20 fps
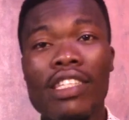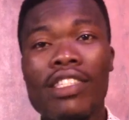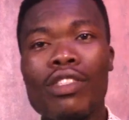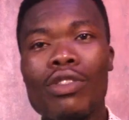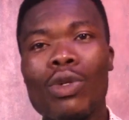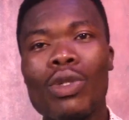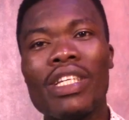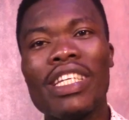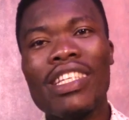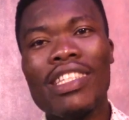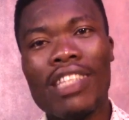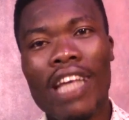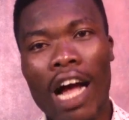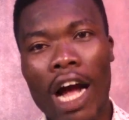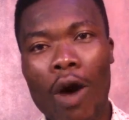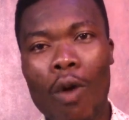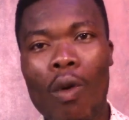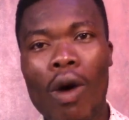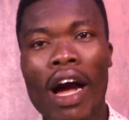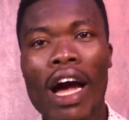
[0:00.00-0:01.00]
So this
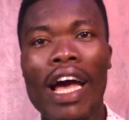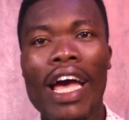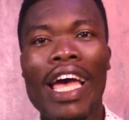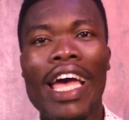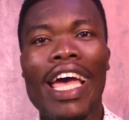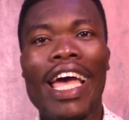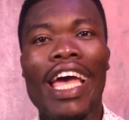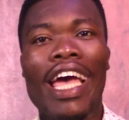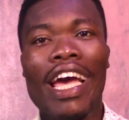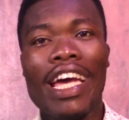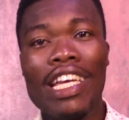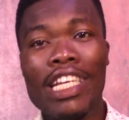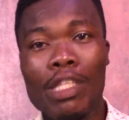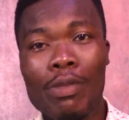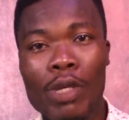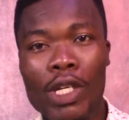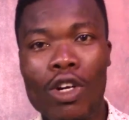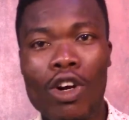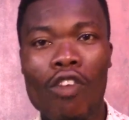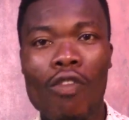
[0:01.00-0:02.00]
how a
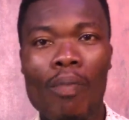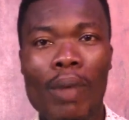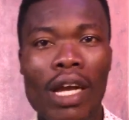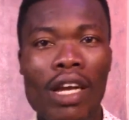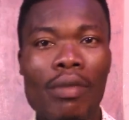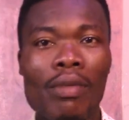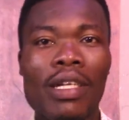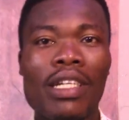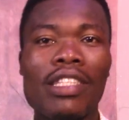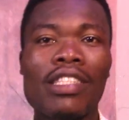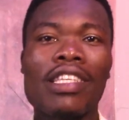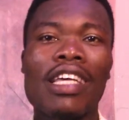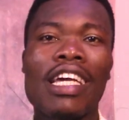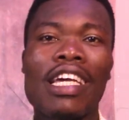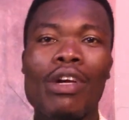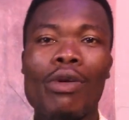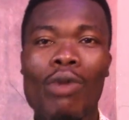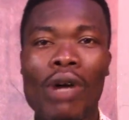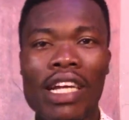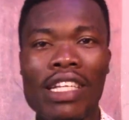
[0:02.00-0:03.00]
Speaker of Parliament,
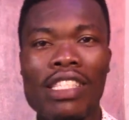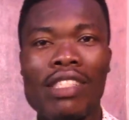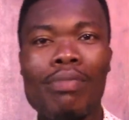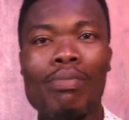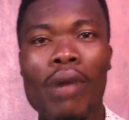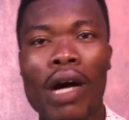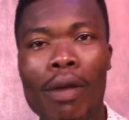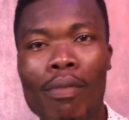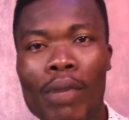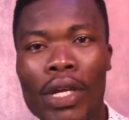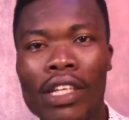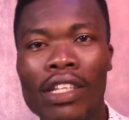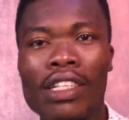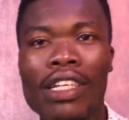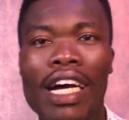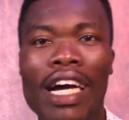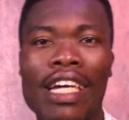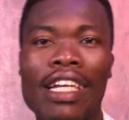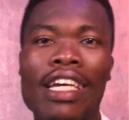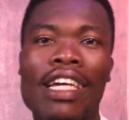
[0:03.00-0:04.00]
a Rights Babin,
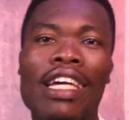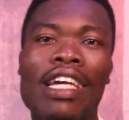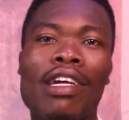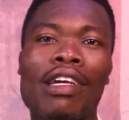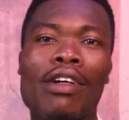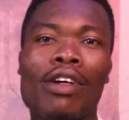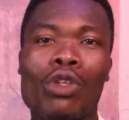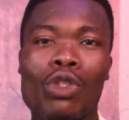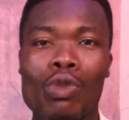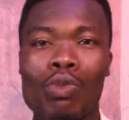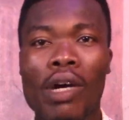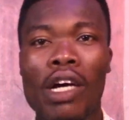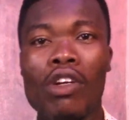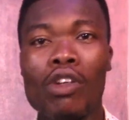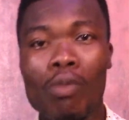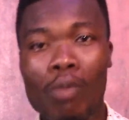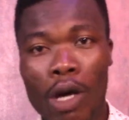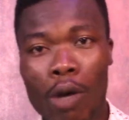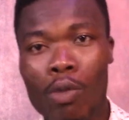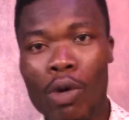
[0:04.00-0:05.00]

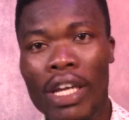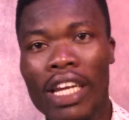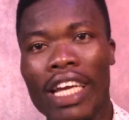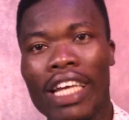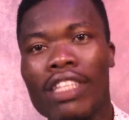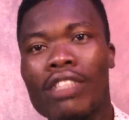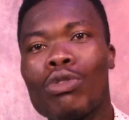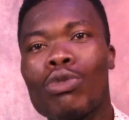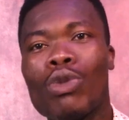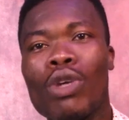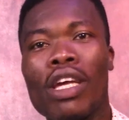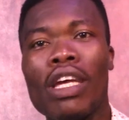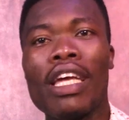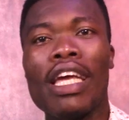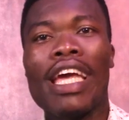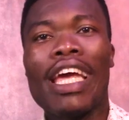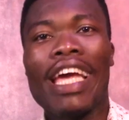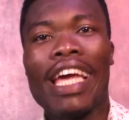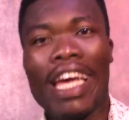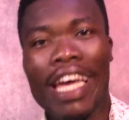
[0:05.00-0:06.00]
Osmanu Babin,
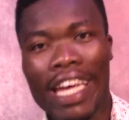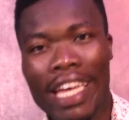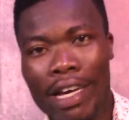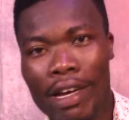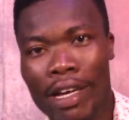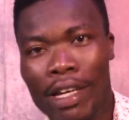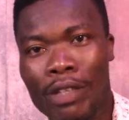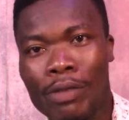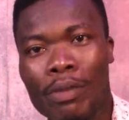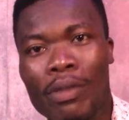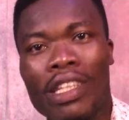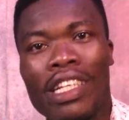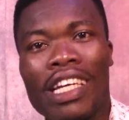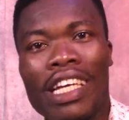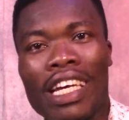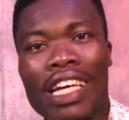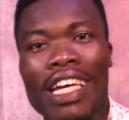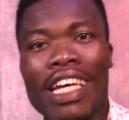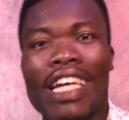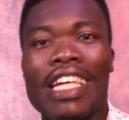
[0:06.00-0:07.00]
a
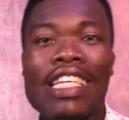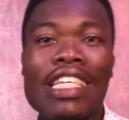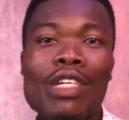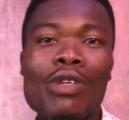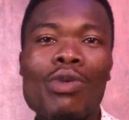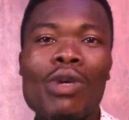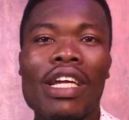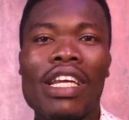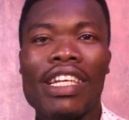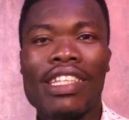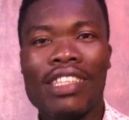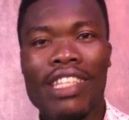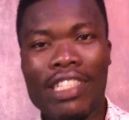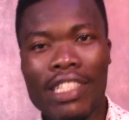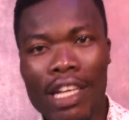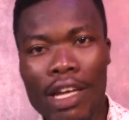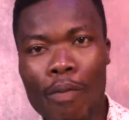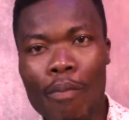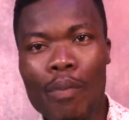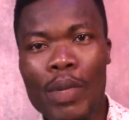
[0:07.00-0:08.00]
new elected
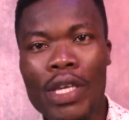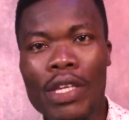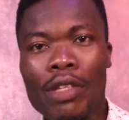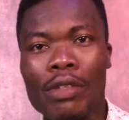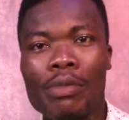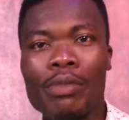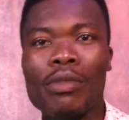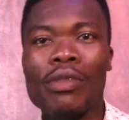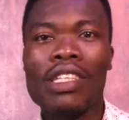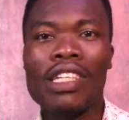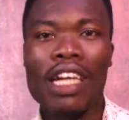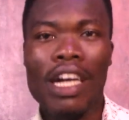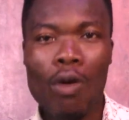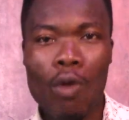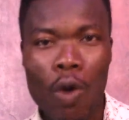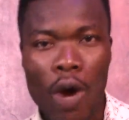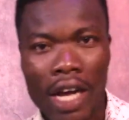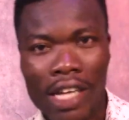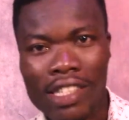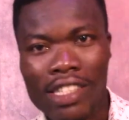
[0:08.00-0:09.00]
MP,
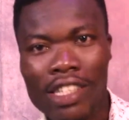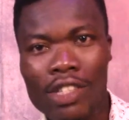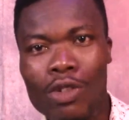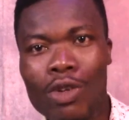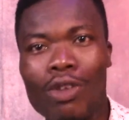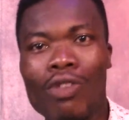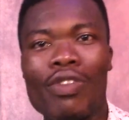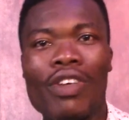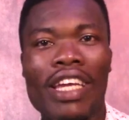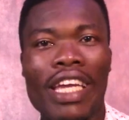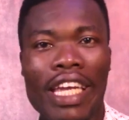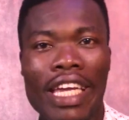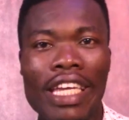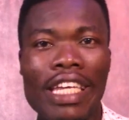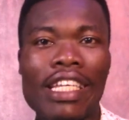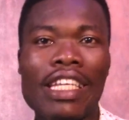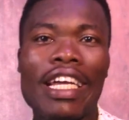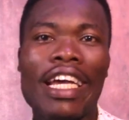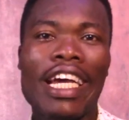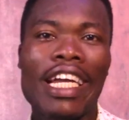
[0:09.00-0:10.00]
or Assin North
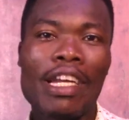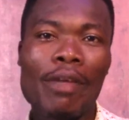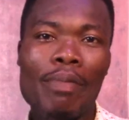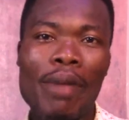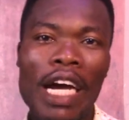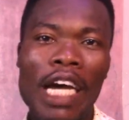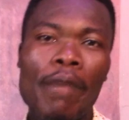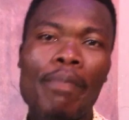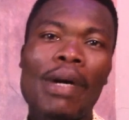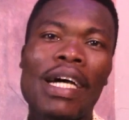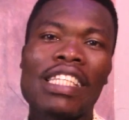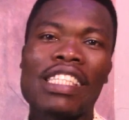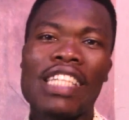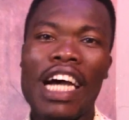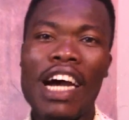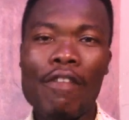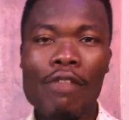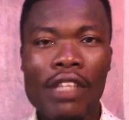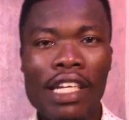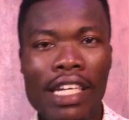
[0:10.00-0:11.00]
in Dubai. But
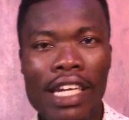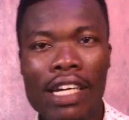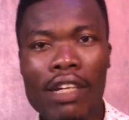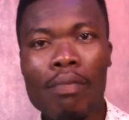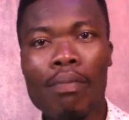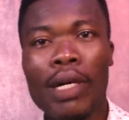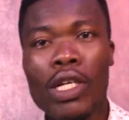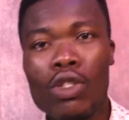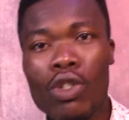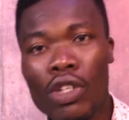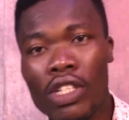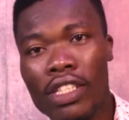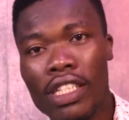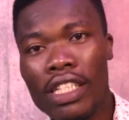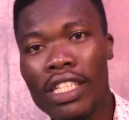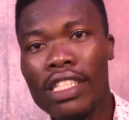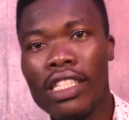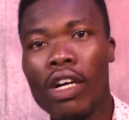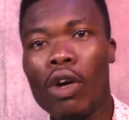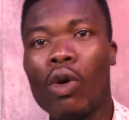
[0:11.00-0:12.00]
after that, majority
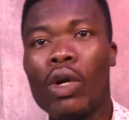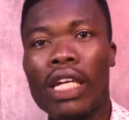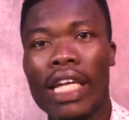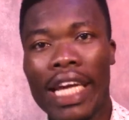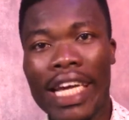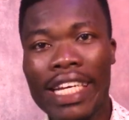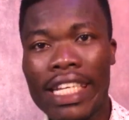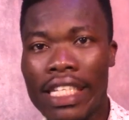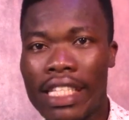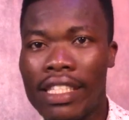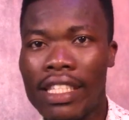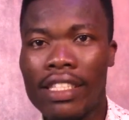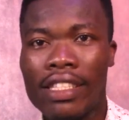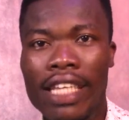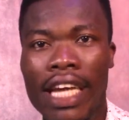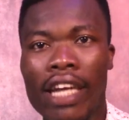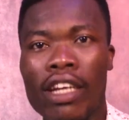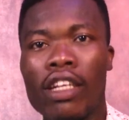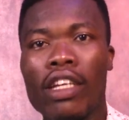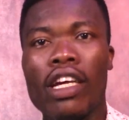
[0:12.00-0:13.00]
leader on NDC
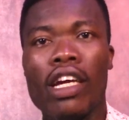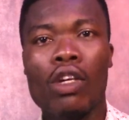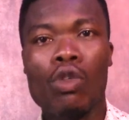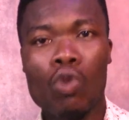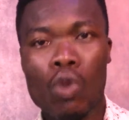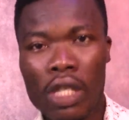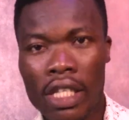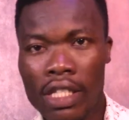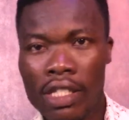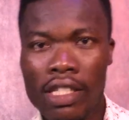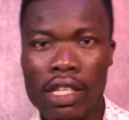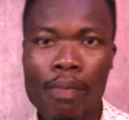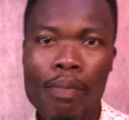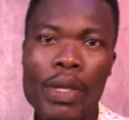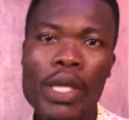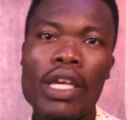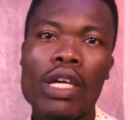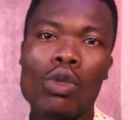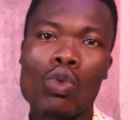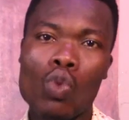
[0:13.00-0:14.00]
side, so then same
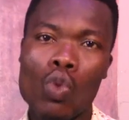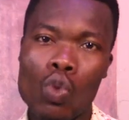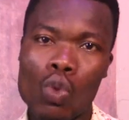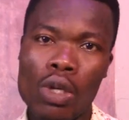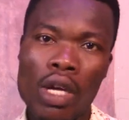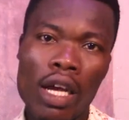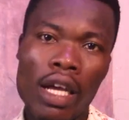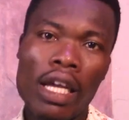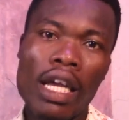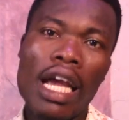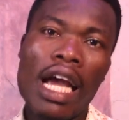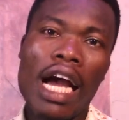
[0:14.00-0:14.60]
be Etuja.